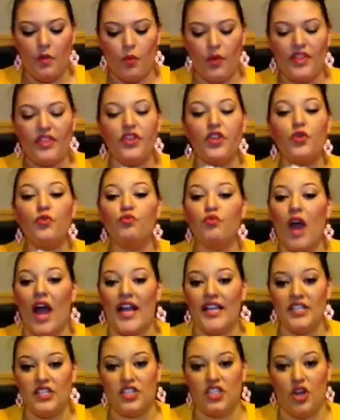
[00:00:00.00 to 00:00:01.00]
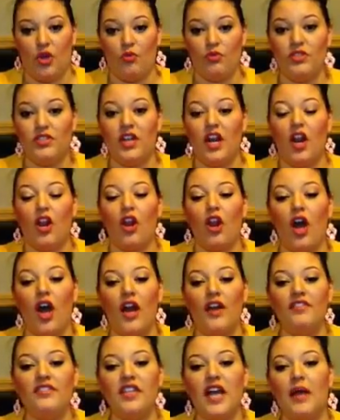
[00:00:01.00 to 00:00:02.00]
With your rhinestones, and a
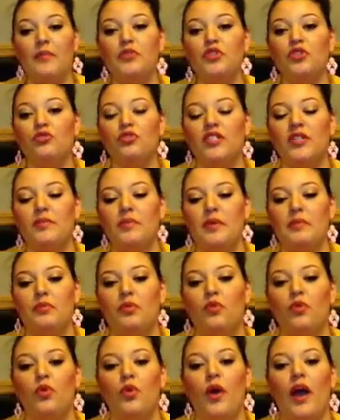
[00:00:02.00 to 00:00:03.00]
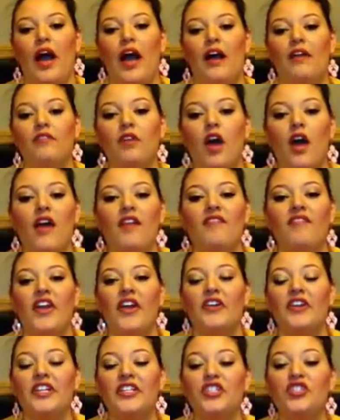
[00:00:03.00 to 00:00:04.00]
lot of times you'll see people who have
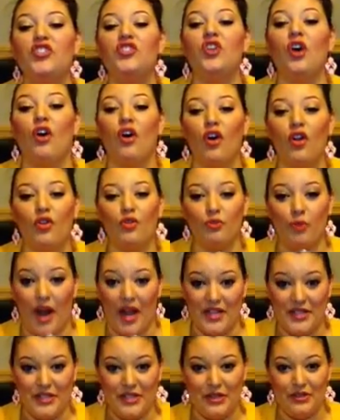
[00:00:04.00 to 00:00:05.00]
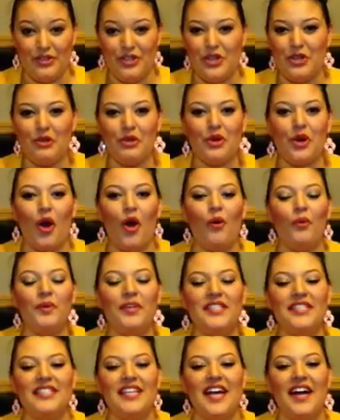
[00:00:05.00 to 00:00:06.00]
very dull rhinestones. And you can
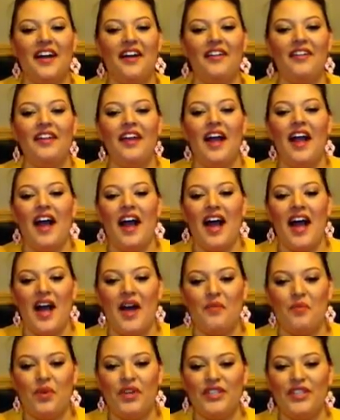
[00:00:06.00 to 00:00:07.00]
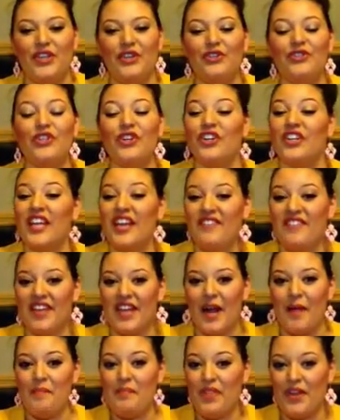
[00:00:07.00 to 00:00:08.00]
always tell when girls are
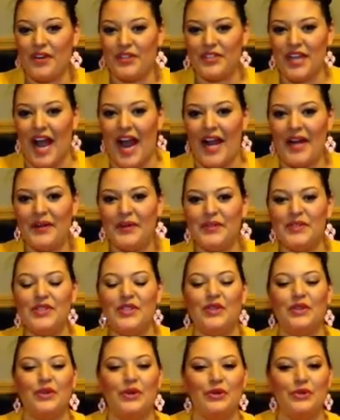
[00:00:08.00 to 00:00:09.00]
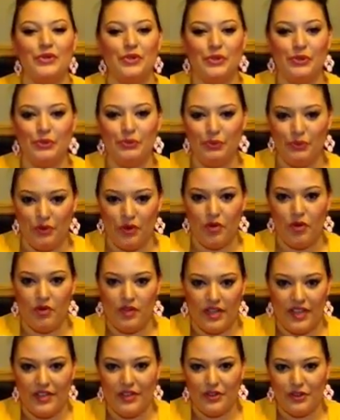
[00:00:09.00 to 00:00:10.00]
giving up their titles to the girls who
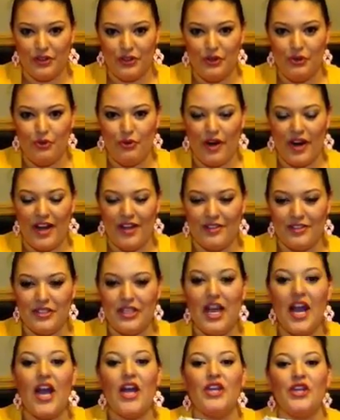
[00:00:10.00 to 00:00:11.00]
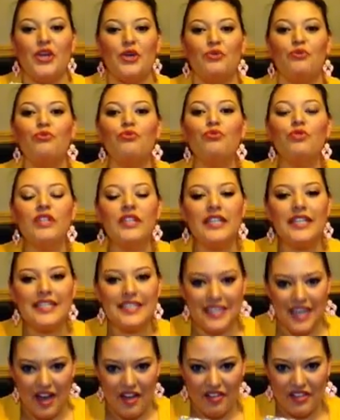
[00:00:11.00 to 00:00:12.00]
get their new crowns. You can really
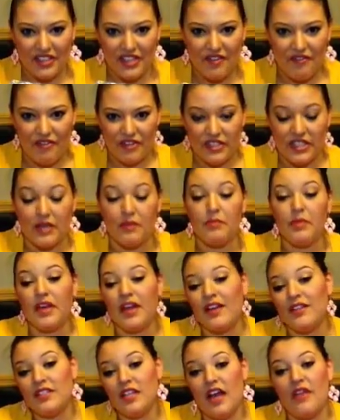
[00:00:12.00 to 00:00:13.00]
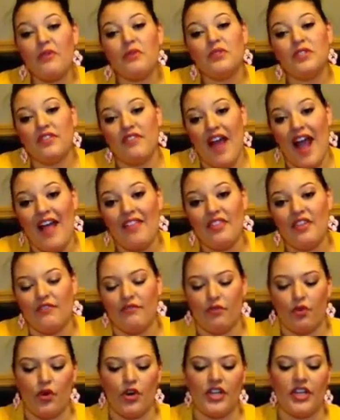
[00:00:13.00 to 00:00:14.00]
tell the difference in them because the other ones have had them
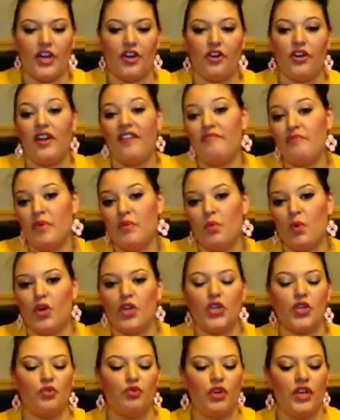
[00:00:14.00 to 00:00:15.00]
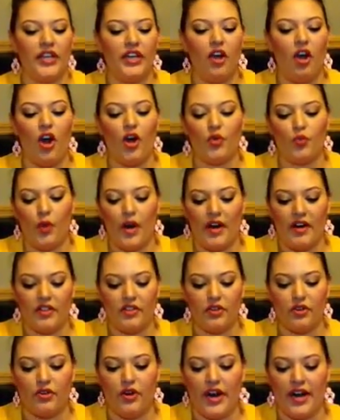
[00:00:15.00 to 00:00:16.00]
for a year and have been working really hard wearing
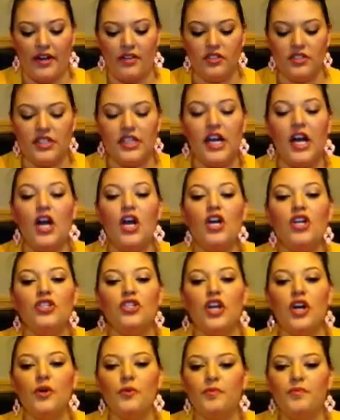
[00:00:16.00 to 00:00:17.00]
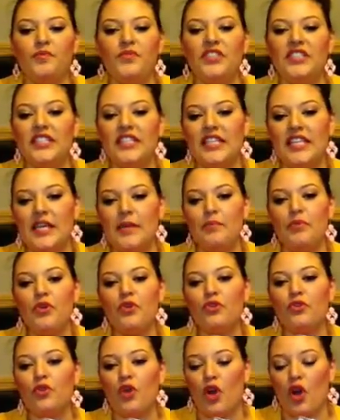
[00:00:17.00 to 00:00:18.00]
their crowns. So to keep
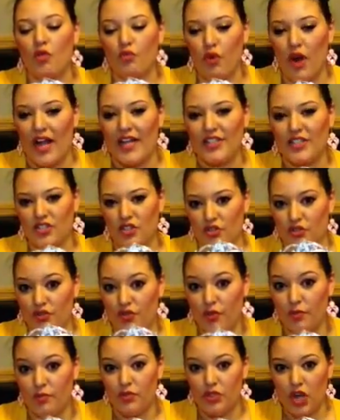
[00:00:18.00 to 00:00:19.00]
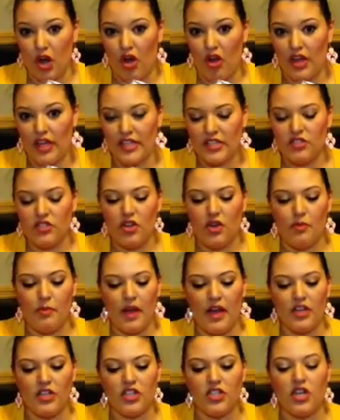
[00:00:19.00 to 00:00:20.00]
your rhinestones from dulling so
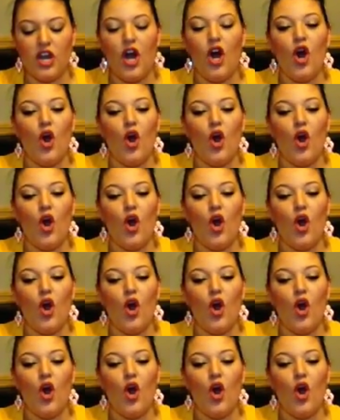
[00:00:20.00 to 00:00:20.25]
much,